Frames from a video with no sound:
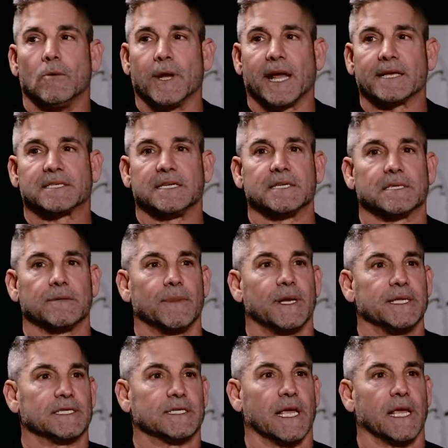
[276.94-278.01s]
when I see
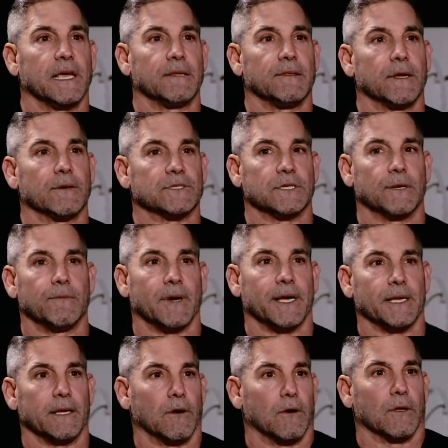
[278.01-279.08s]
somebody saying they're
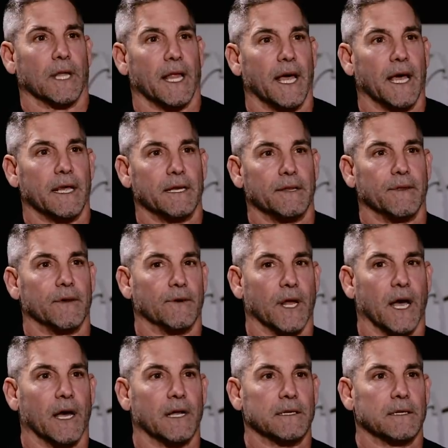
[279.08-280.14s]
somebody online and they're
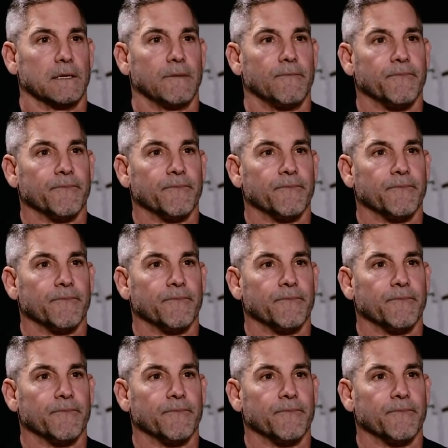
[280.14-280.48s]
not,